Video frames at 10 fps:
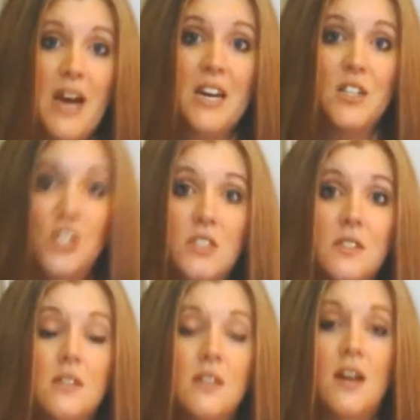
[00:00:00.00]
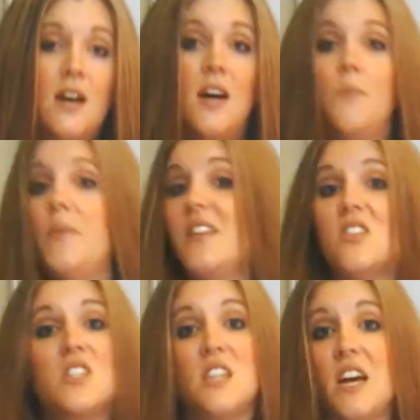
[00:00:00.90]
packages, and
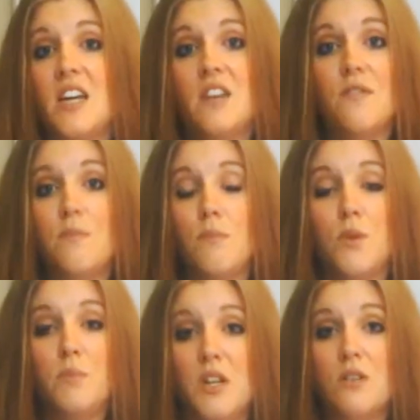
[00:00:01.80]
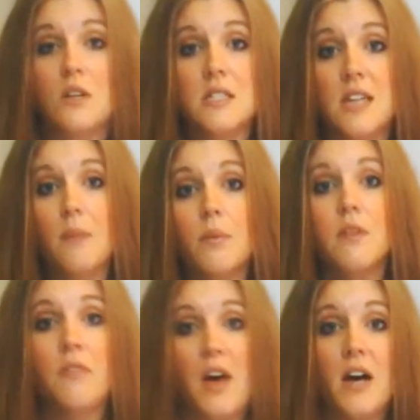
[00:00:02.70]
the TAE would be a good
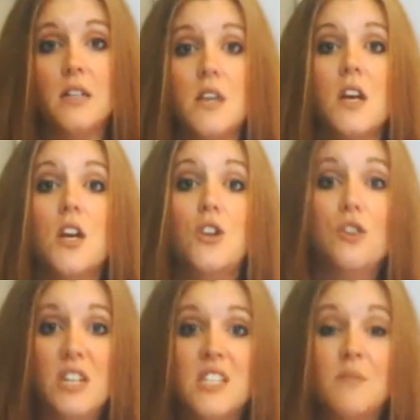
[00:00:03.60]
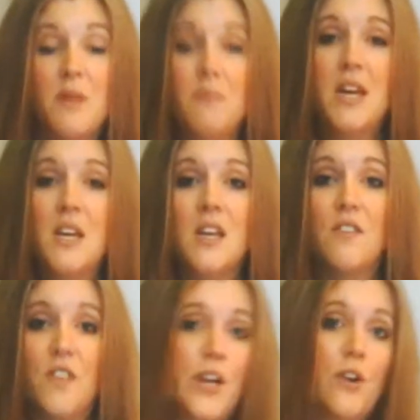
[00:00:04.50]
example of that, you need to be
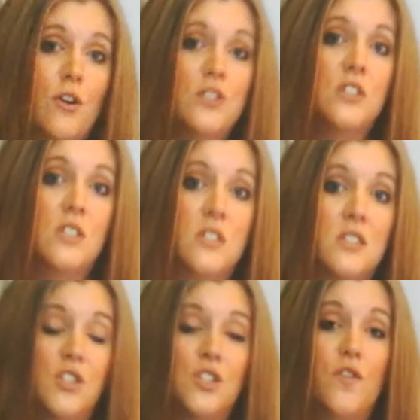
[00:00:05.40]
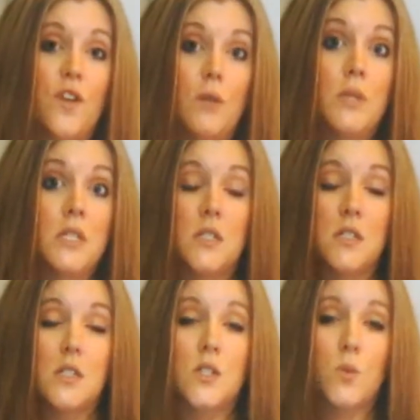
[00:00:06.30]
making a very conscious decision for your
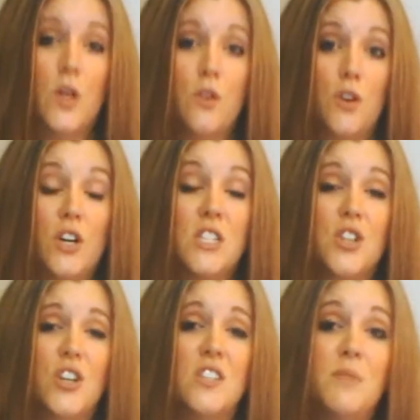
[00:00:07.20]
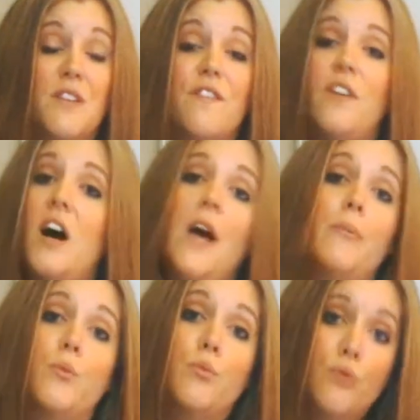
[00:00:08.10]
business as to whether or not it's going to be a
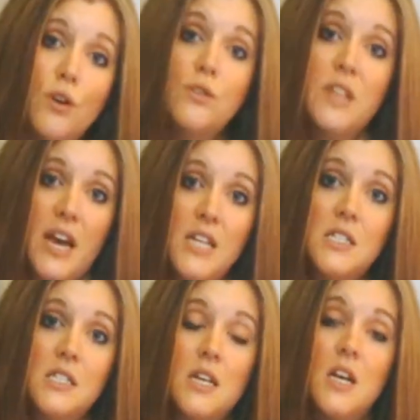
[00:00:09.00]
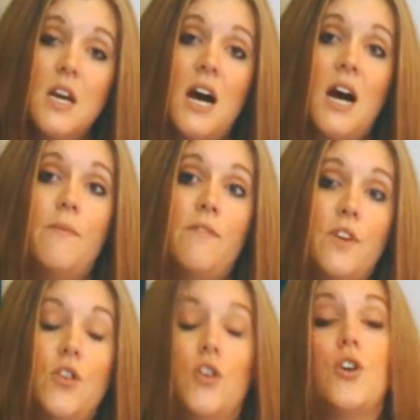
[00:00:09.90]
viable process
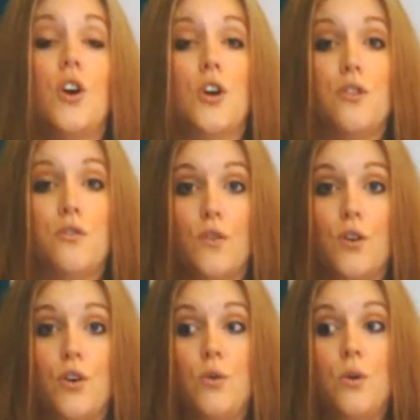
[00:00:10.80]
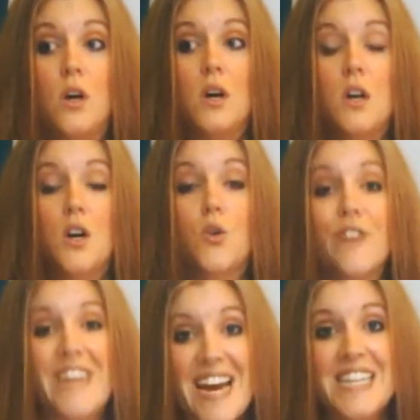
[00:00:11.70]
for you to go through
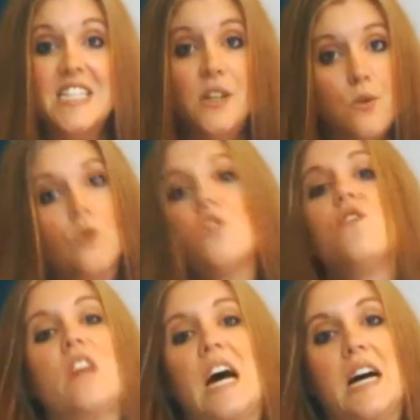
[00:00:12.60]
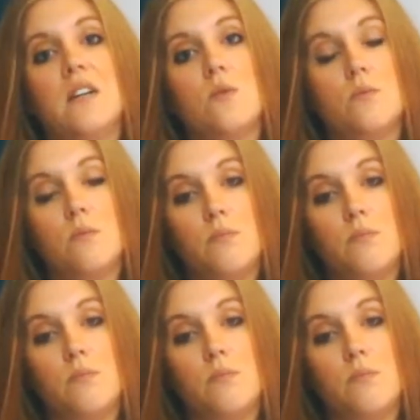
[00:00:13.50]
creating all of that,